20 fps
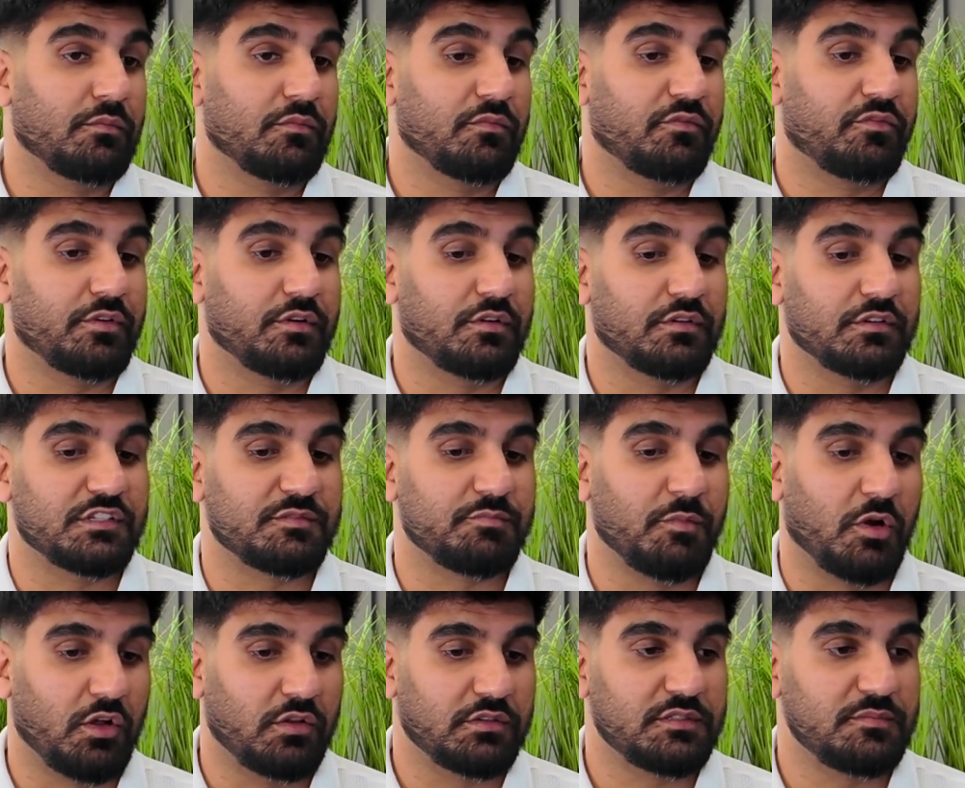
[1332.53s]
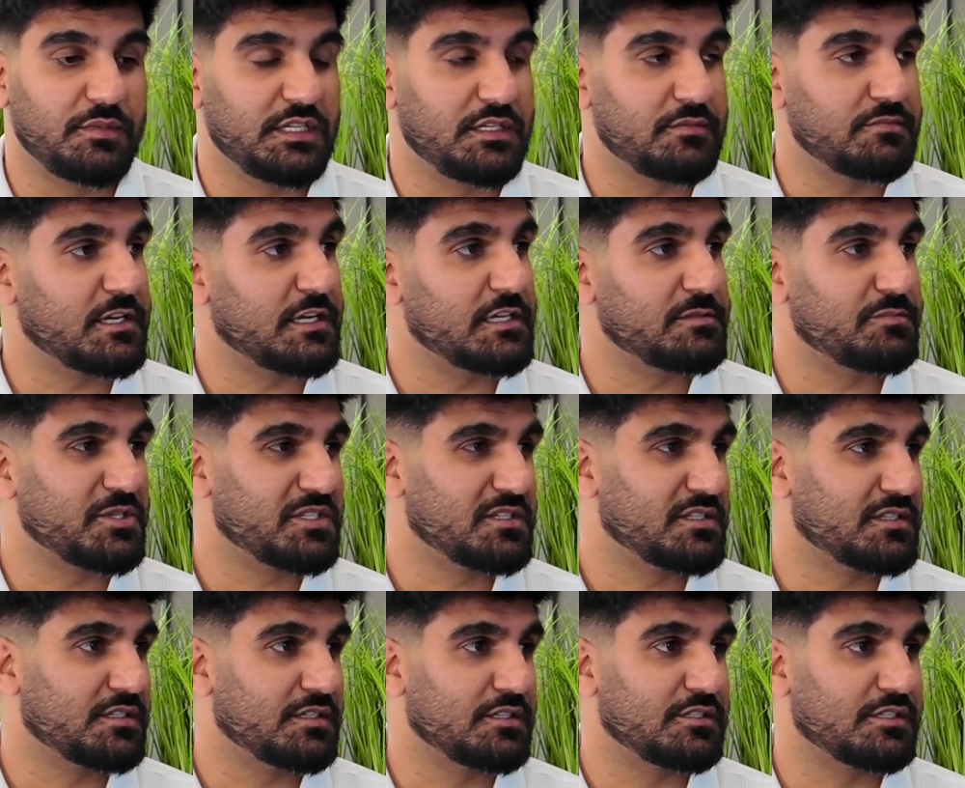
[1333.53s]
For small to medium-sized
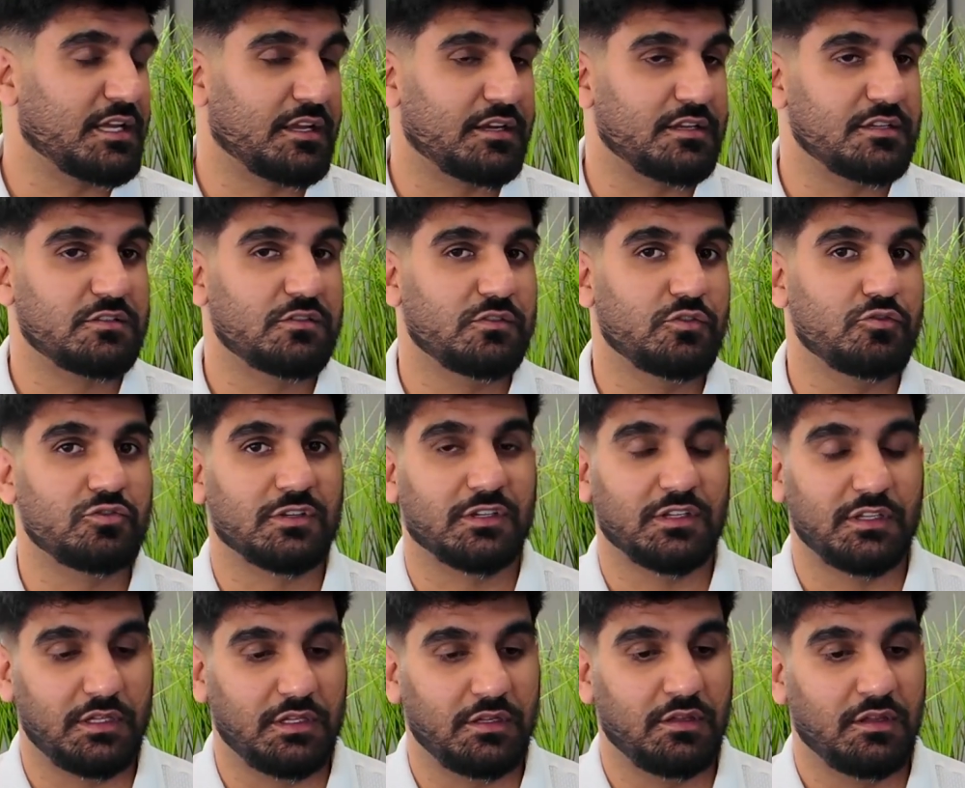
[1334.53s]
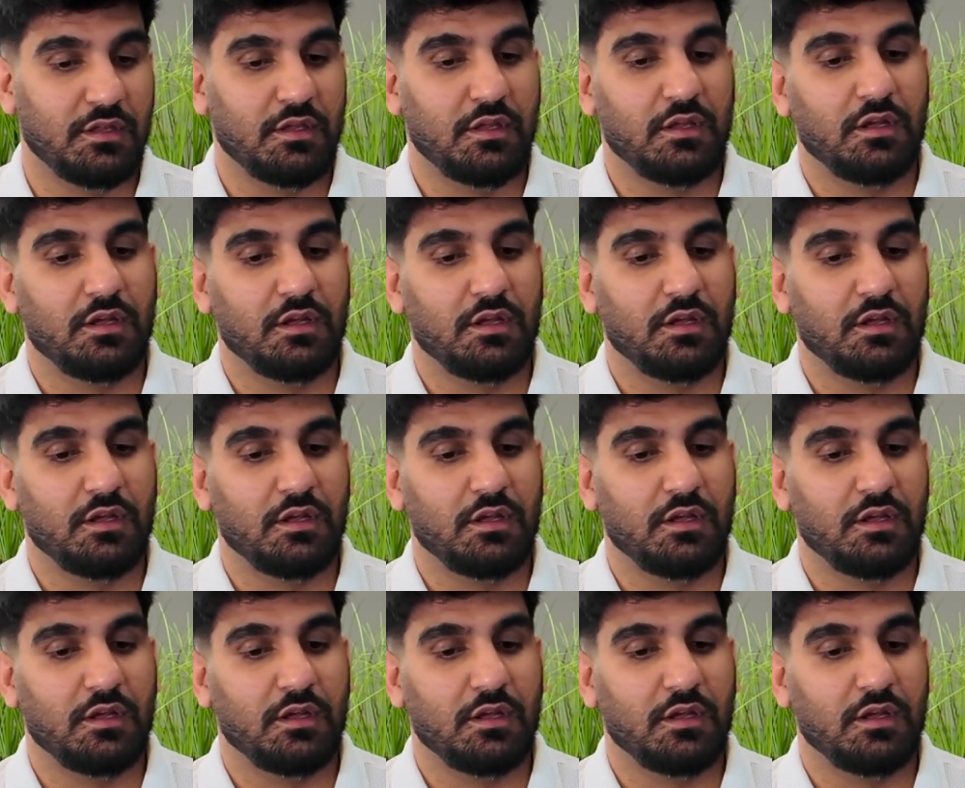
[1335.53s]
businesses, that is usually